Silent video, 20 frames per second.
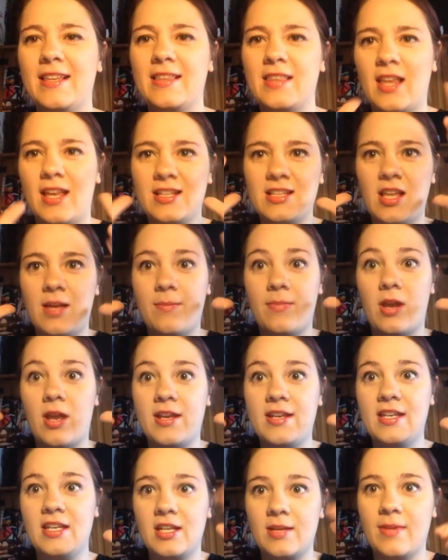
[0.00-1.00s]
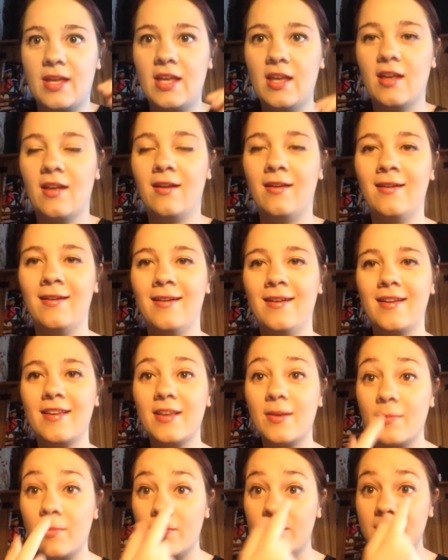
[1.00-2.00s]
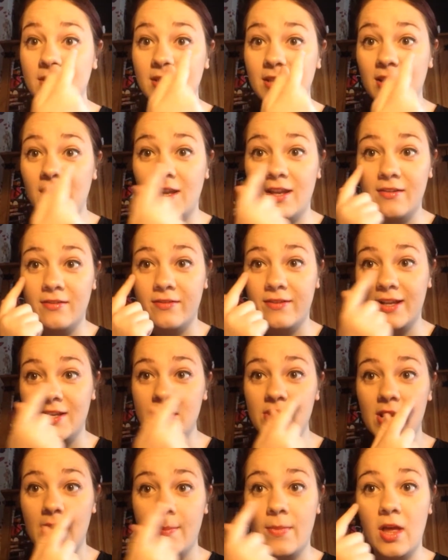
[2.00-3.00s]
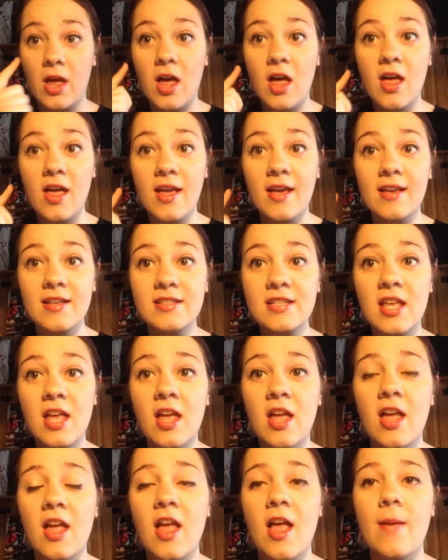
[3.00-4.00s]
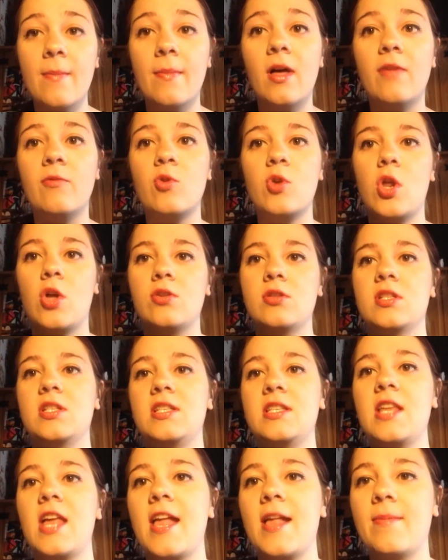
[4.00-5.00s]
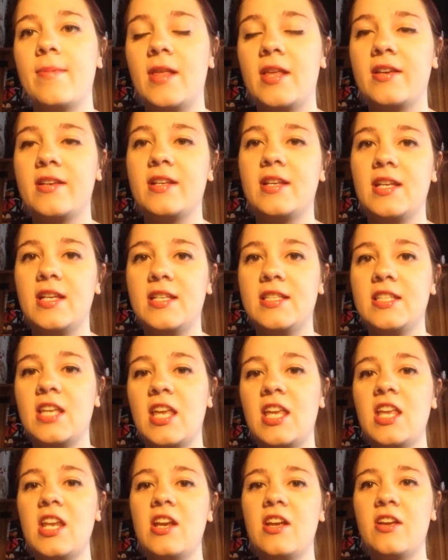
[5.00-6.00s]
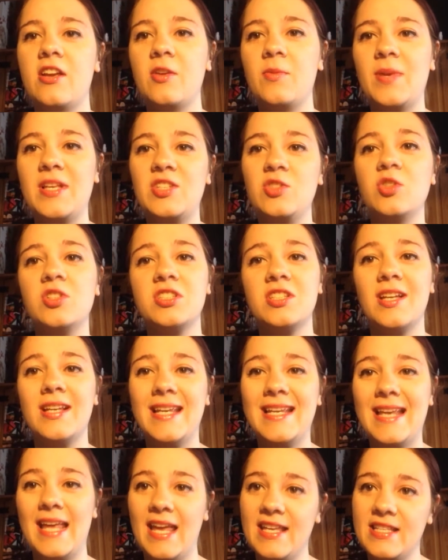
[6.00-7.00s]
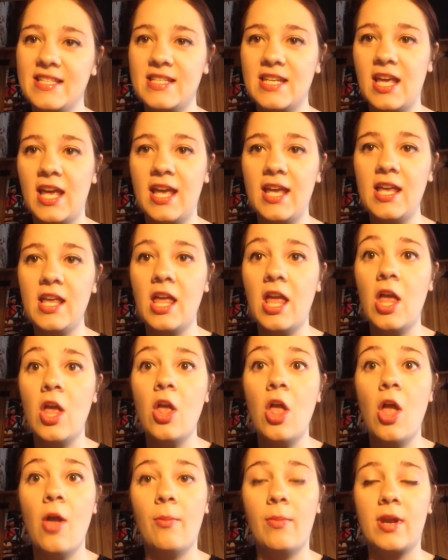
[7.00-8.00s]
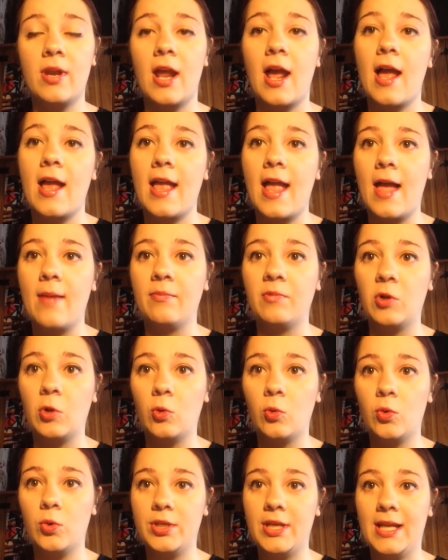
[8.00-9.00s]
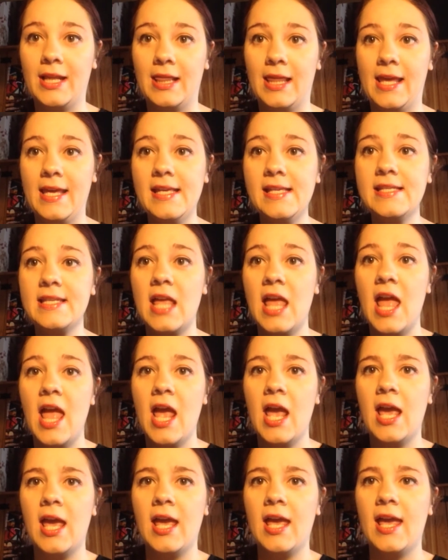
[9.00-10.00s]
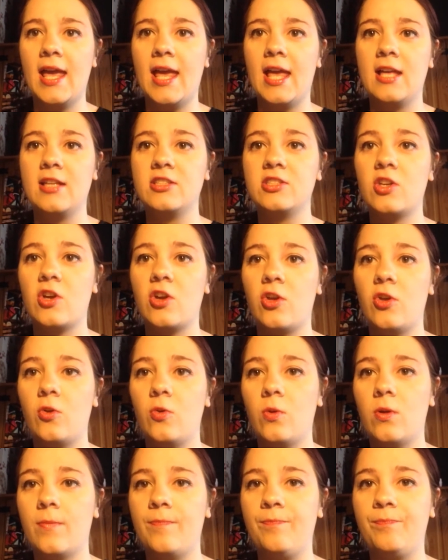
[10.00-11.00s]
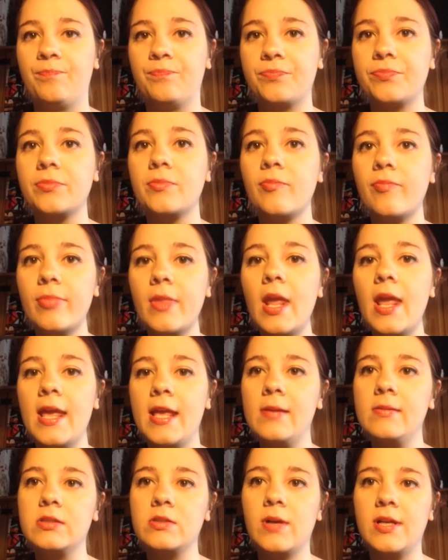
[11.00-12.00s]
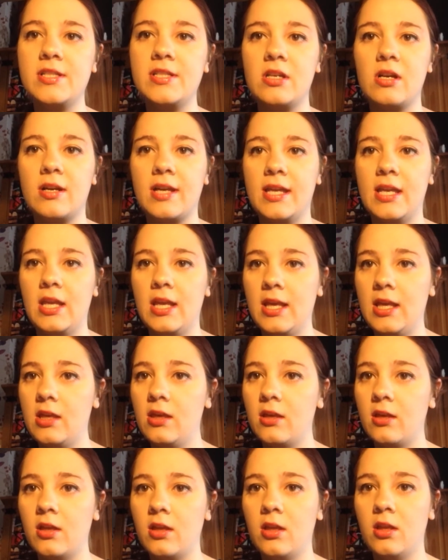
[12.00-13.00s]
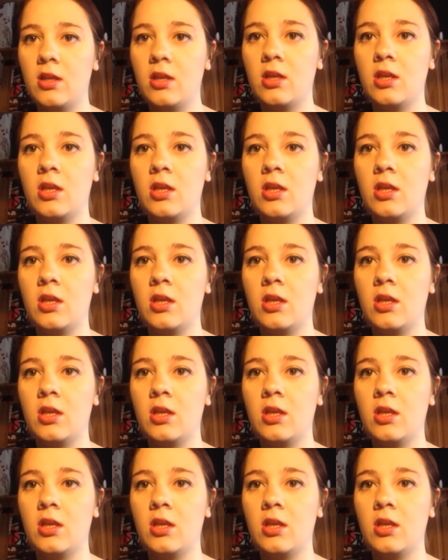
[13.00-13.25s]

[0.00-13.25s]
It's, it's like blinding me. you can probably see the light reflection in my eyes. I've got it on today because you know it's not a sunny day today. And I am recording this, so it was quite dark in here.